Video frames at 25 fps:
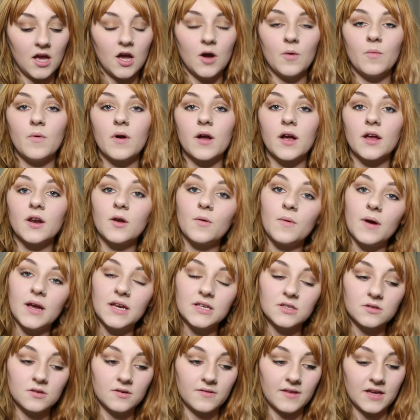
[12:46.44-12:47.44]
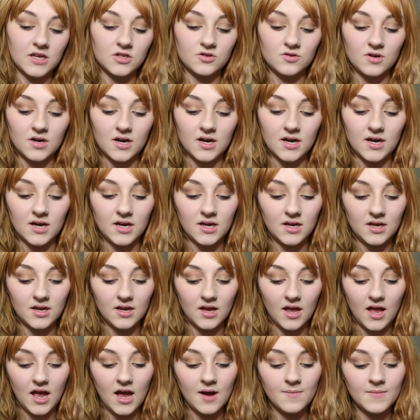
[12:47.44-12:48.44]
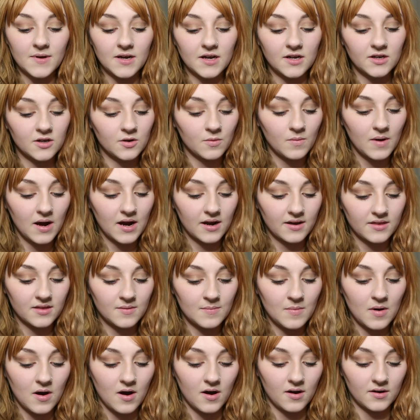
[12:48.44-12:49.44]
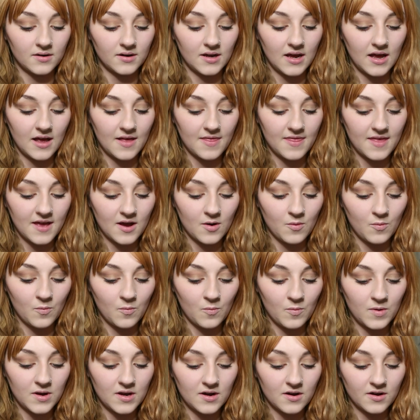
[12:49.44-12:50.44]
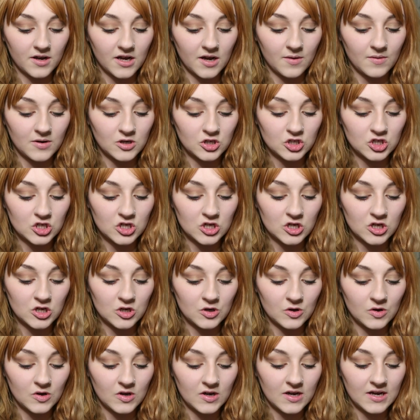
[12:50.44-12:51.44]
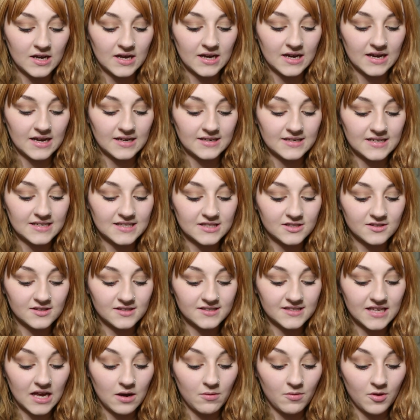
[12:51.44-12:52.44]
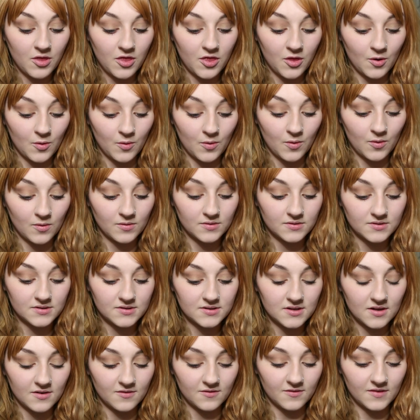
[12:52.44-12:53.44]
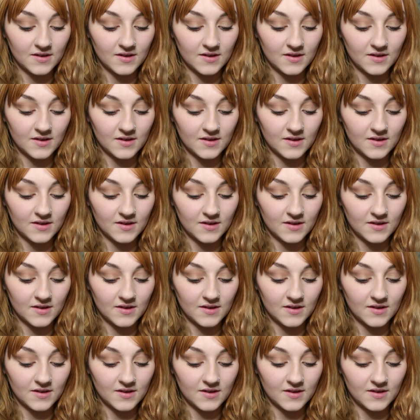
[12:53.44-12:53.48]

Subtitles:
We're gonna wait till they're dry and we're gonna whack them on, and then we are going to discuss our thoughts of